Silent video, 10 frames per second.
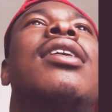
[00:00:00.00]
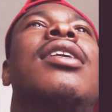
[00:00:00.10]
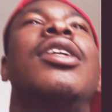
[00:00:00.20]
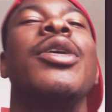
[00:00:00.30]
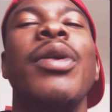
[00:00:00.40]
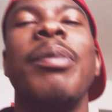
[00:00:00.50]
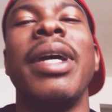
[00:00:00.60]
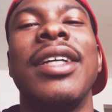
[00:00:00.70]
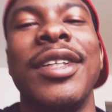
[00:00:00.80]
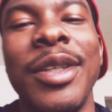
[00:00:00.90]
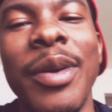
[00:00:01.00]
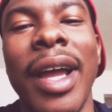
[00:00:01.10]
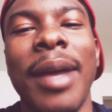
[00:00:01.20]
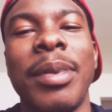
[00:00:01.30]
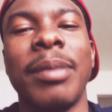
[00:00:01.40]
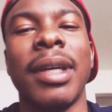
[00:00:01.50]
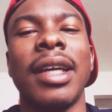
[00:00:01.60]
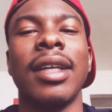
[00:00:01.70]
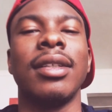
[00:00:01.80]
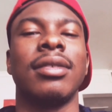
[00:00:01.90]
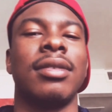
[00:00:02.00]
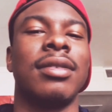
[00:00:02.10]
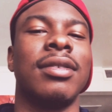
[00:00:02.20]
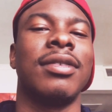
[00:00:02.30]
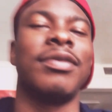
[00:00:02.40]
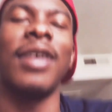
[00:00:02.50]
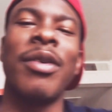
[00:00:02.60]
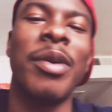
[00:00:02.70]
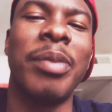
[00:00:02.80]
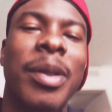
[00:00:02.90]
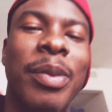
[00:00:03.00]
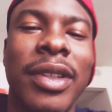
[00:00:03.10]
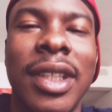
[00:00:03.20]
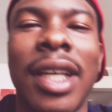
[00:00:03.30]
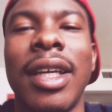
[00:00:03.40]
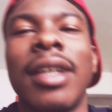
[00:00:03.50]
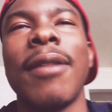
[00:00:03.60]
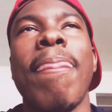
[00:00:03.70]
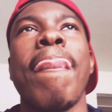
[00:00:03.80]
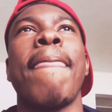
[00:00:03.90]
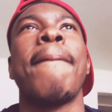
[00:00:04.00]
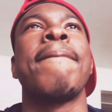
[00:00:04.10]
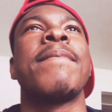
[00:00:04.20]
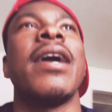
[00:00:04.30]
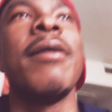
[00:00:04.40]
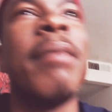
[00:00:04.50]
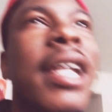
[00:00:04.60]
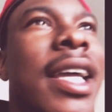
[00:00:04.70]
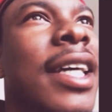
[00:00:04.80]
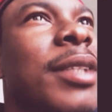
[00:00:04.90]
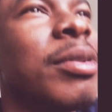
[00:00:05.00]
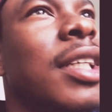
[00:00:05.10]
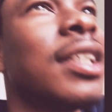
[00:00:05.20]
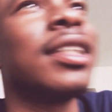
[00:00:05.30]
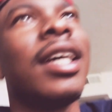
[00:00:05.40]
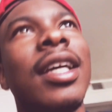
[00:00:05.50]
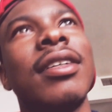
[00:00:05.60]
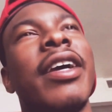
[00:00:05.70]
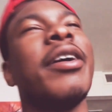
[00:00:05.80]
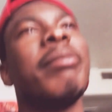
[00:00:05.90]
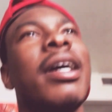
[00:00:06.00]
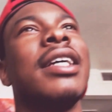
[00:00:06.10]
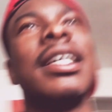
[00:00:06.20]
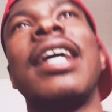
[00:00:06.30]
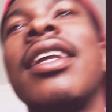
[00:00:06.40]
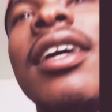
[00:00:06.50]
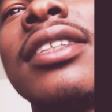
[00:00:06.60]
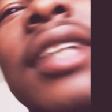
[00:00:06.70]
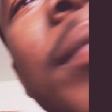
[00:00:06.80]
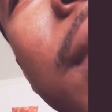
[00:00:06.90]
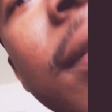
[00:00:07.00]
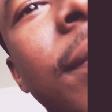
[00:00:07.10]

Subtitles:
Do what makes you happy, man. Fuck what people say. Everybody got some shit to say. Everybody's hating on something.